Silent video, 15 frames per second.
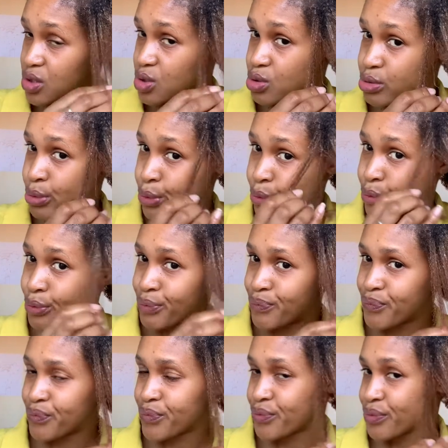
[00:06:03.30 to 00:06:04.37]
So
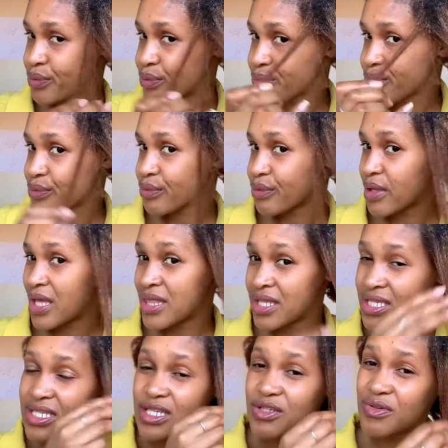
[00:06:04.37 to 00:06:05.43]
this
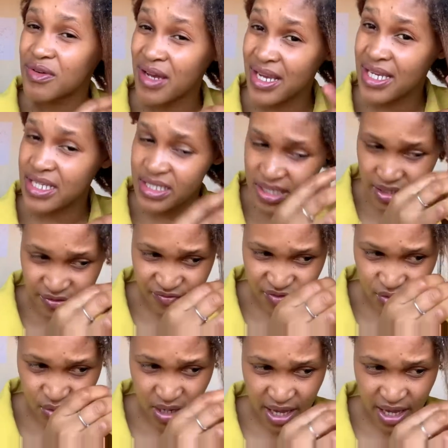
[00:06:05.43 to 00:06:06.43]
is great if you're